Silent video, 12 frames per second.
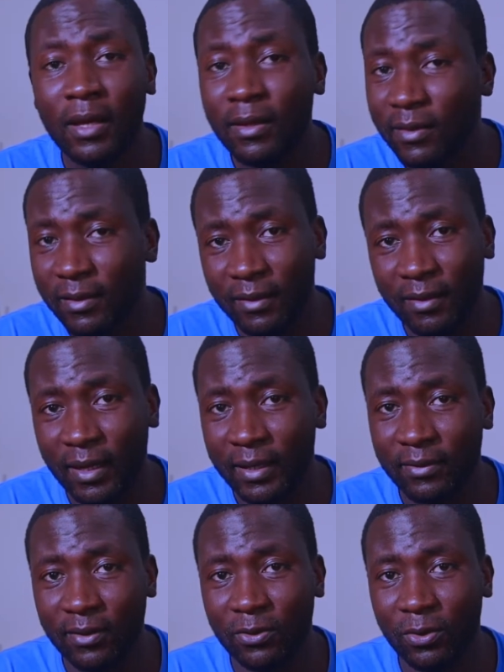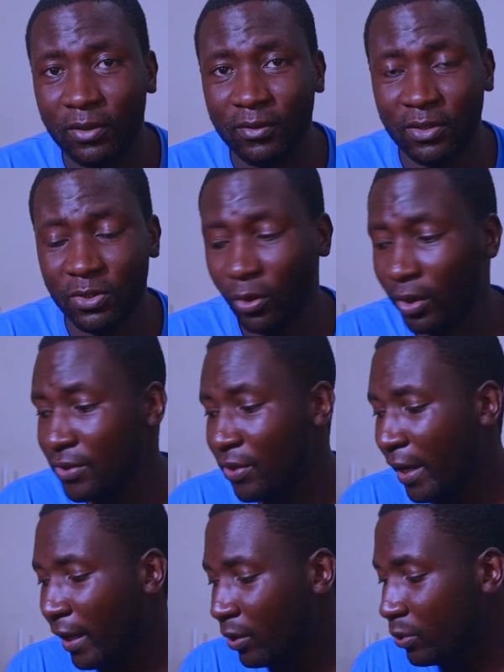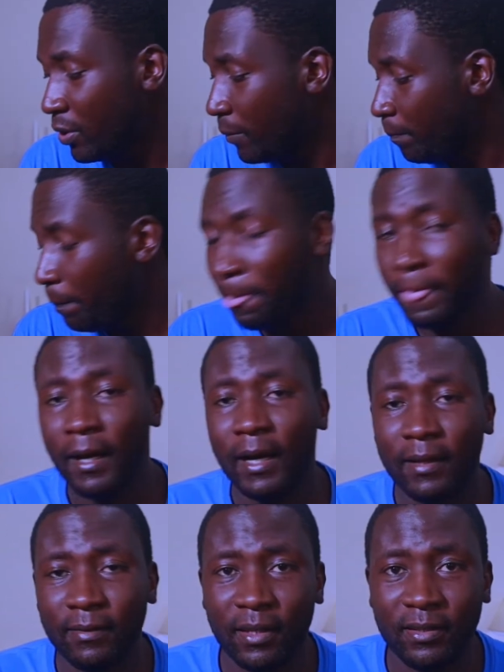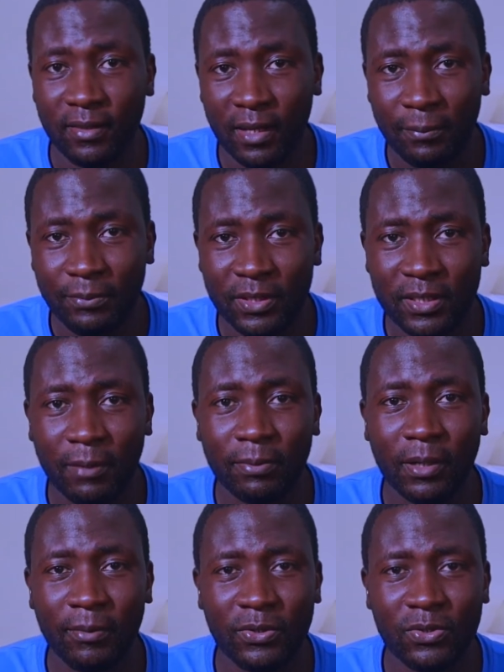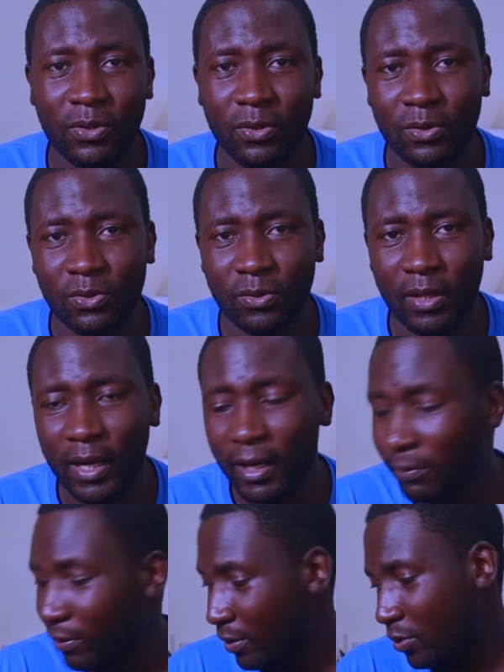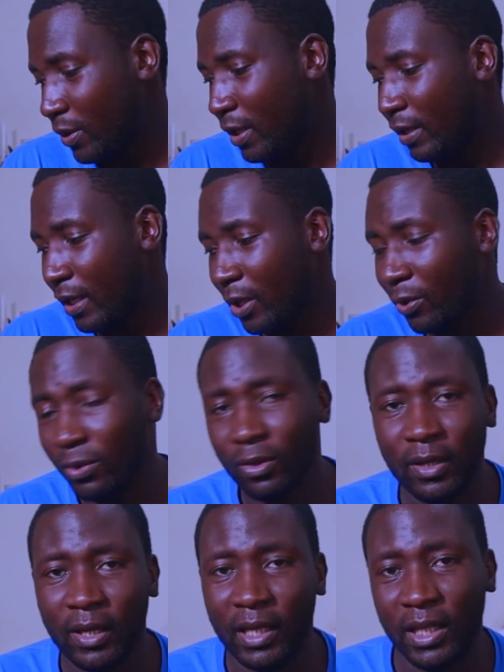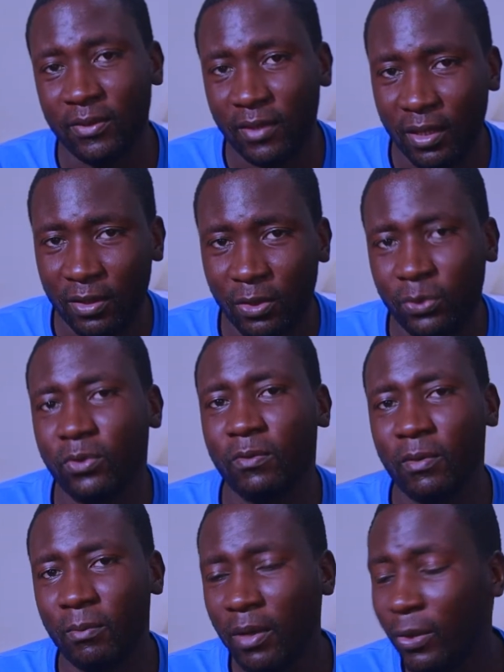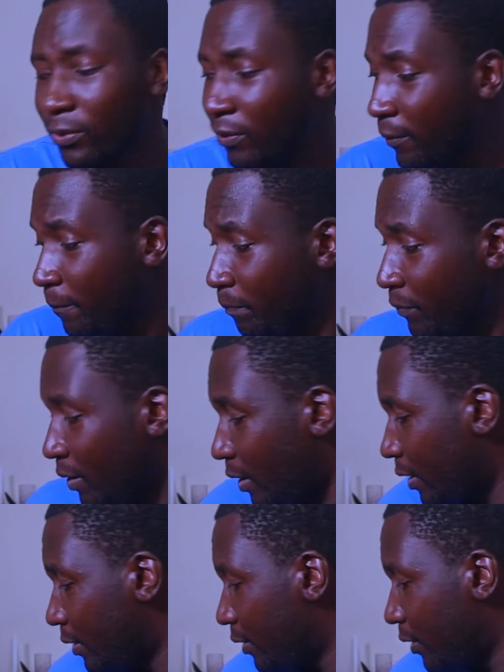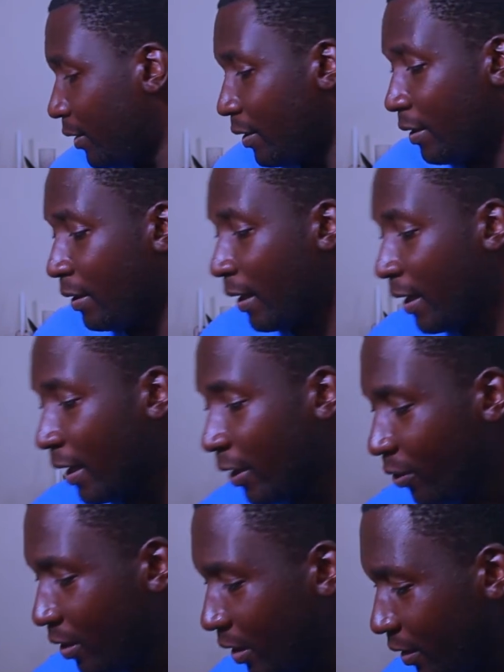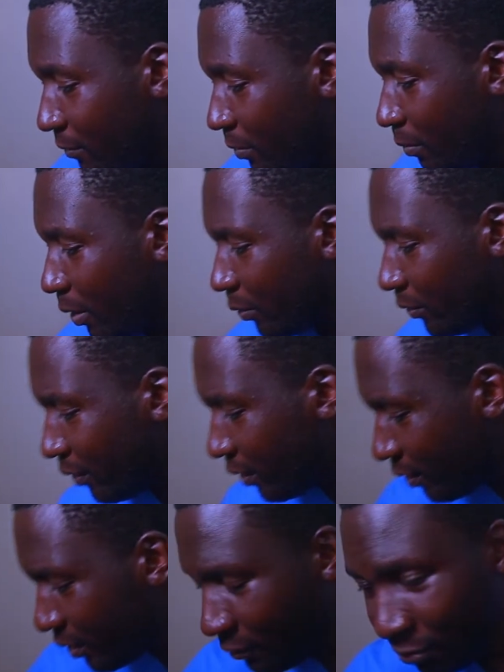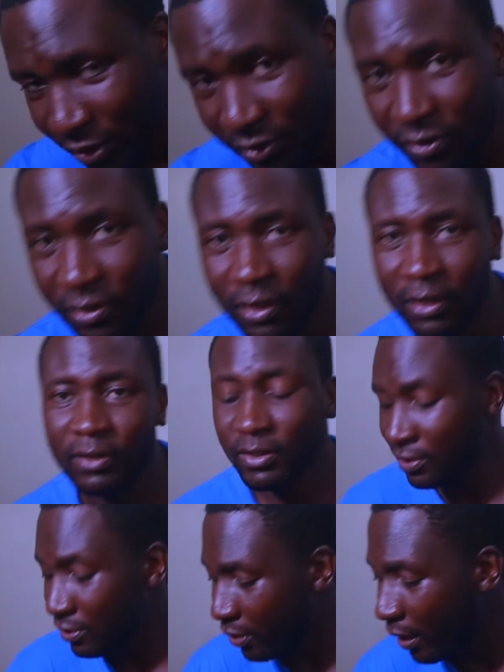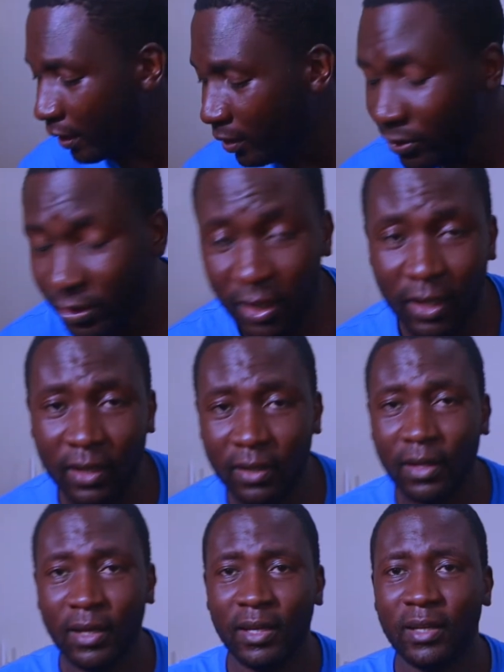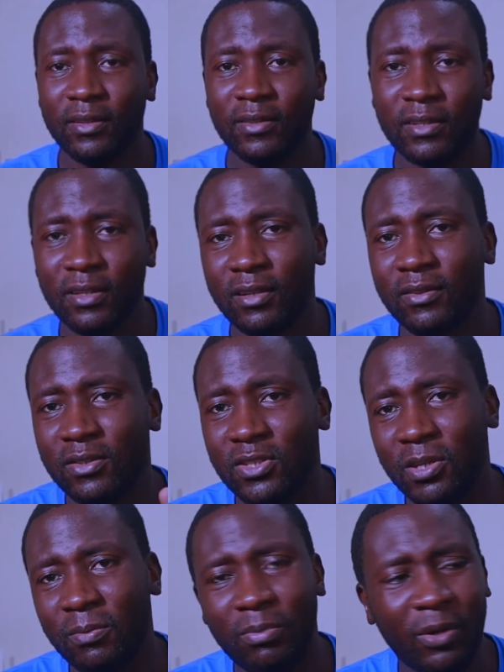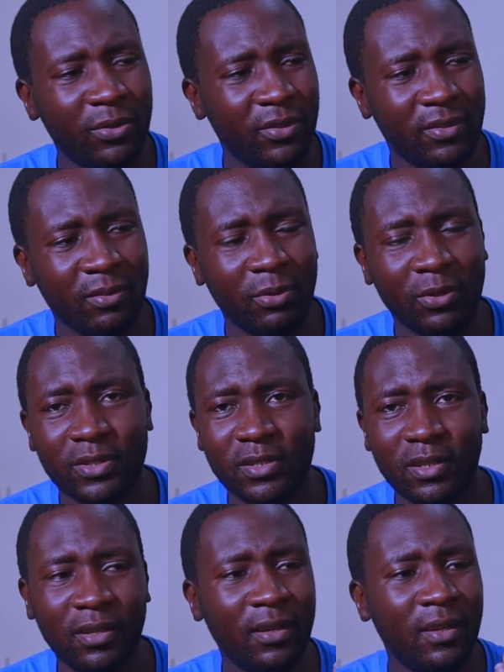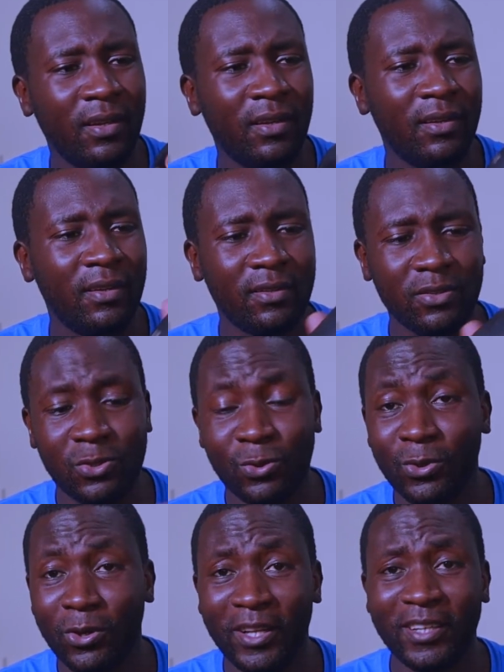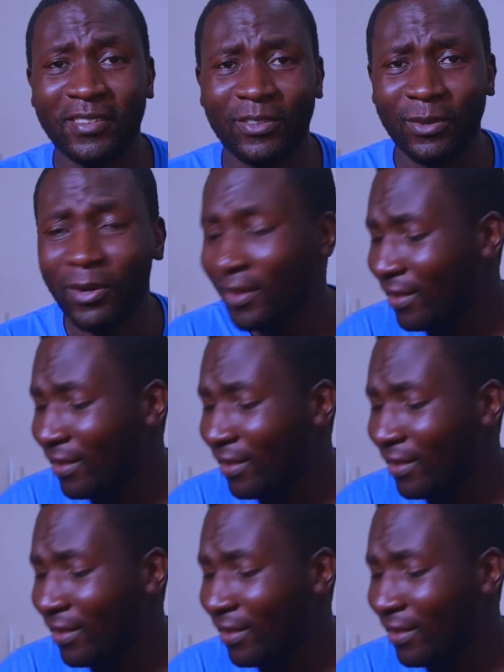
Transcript: there's other accessories that you can try out. There is an update upcoming to the iPad that will allow easier use of the mouse, and I already have a mouse here that I've been trying out. It's a cheap mouse. It's about $2 or